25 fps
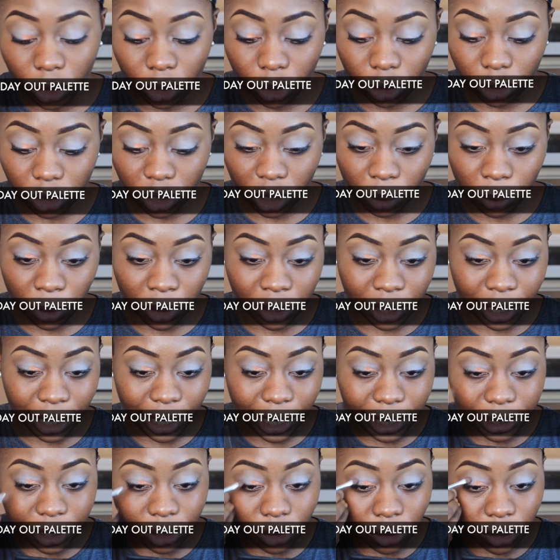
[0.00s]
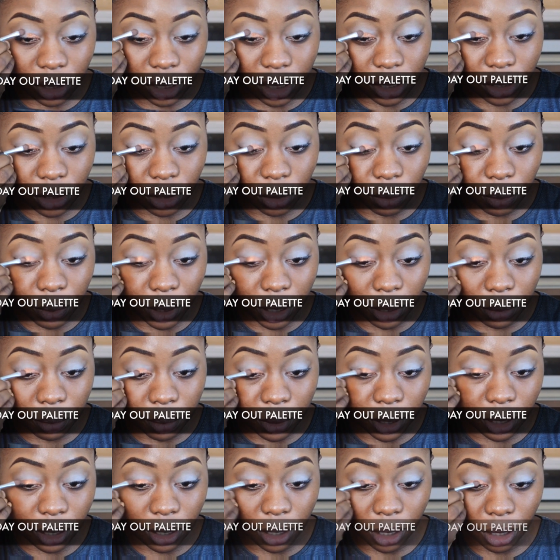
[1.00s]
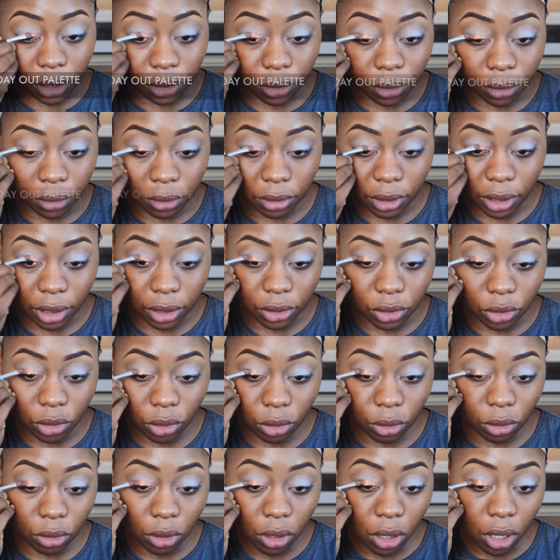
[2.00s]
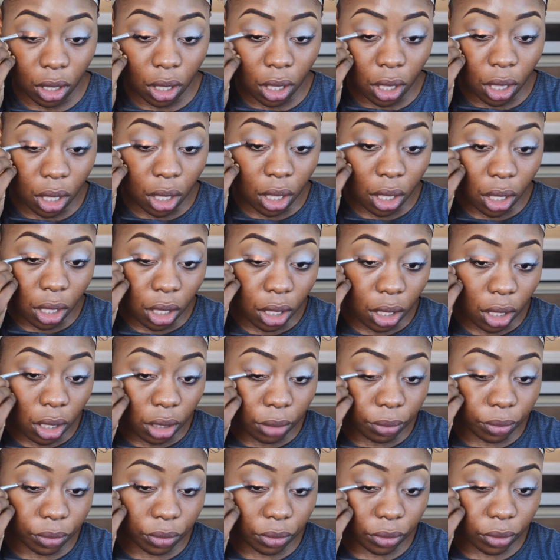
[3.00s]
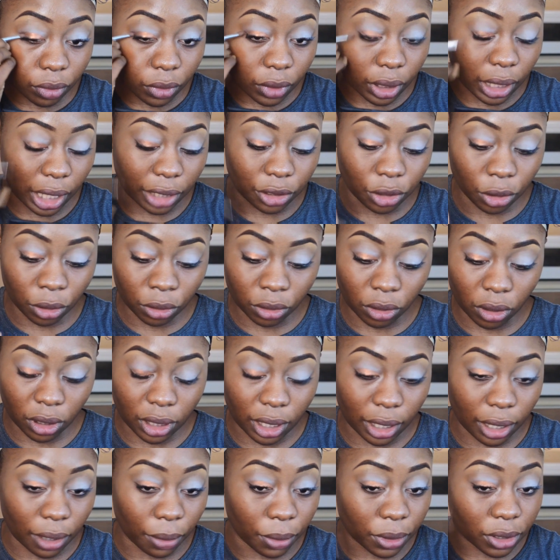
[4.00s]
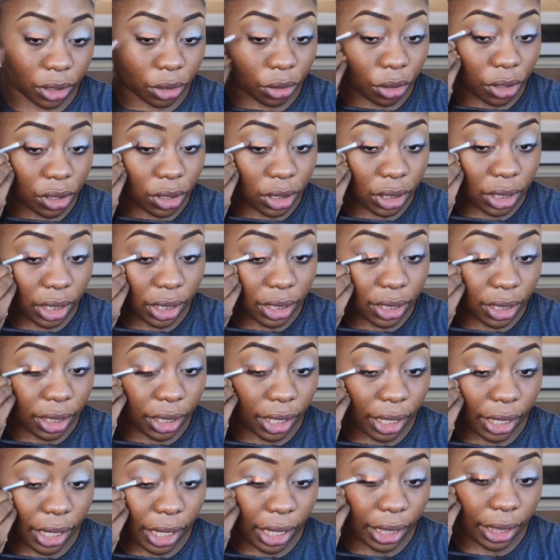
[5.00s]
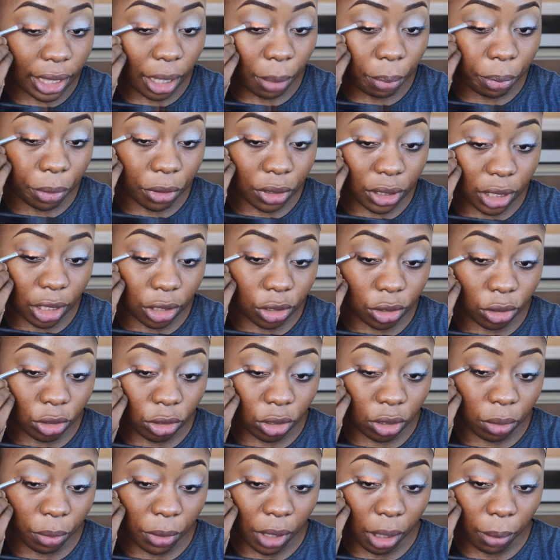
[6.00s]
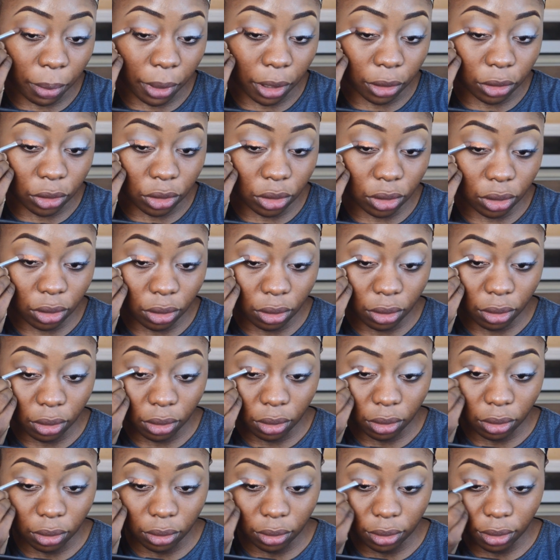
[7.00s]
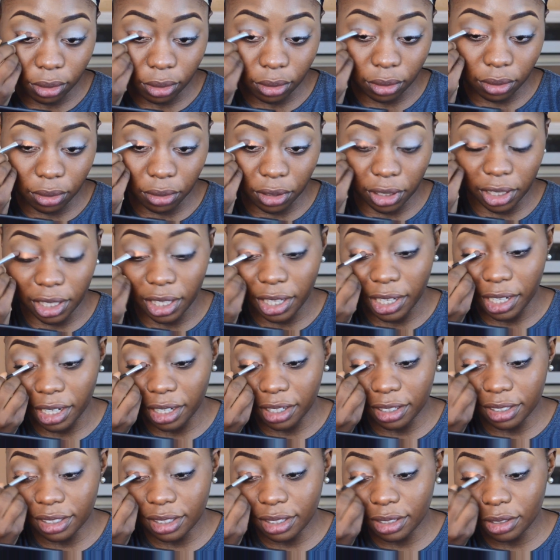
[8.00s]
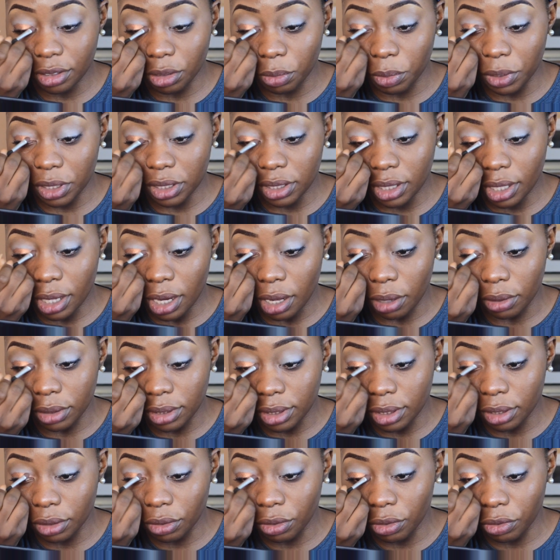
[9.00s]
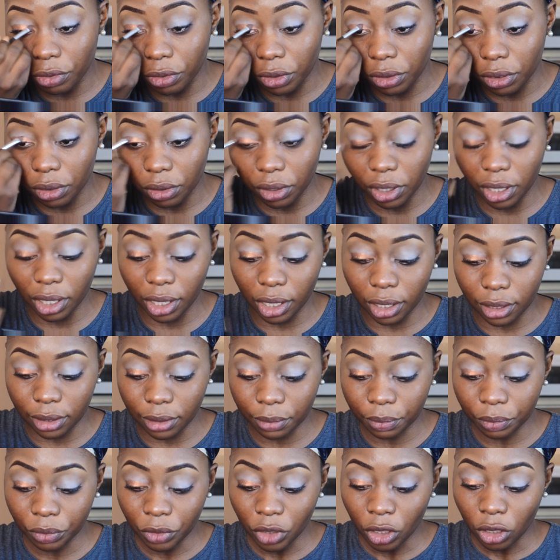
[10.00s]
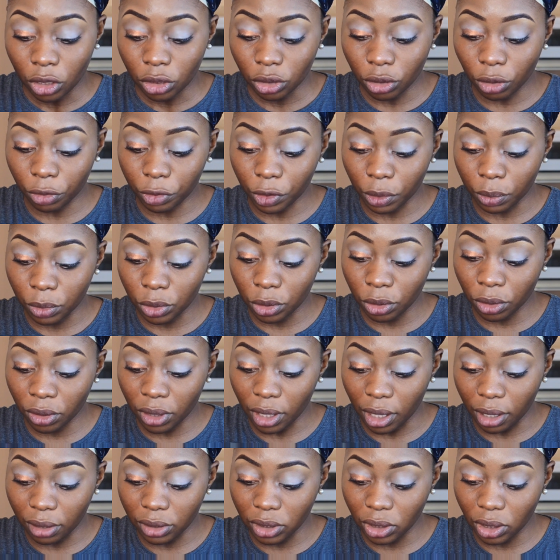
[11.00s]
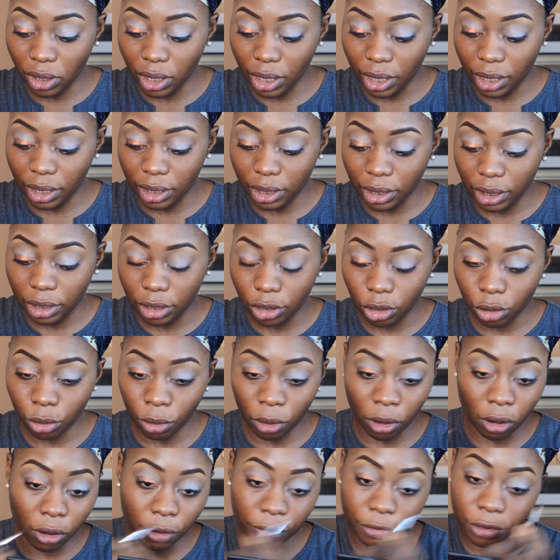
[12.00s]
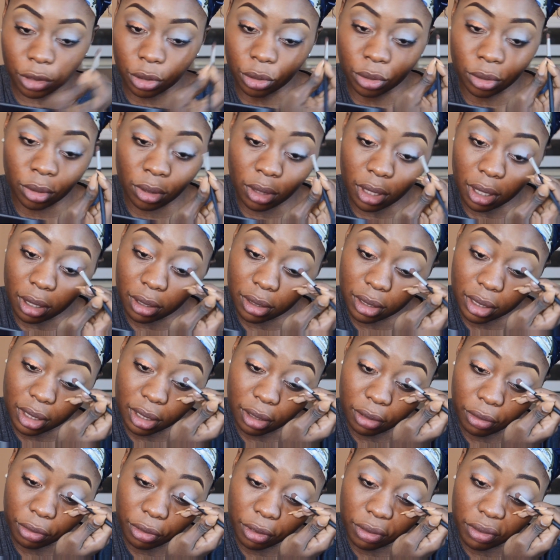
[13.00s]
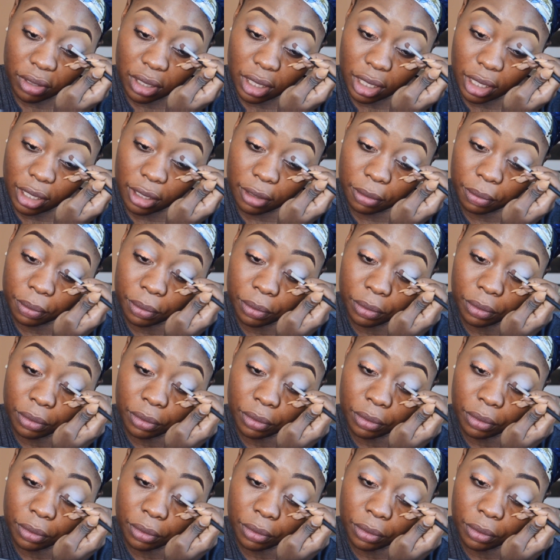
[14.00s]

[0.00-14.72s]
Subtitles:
you know, someone that I did not need to baby and all that. So I told God that I wasn't going to date again, and that process took me about 3 years. So basically I was single for 3 years. So from 2012 to 2015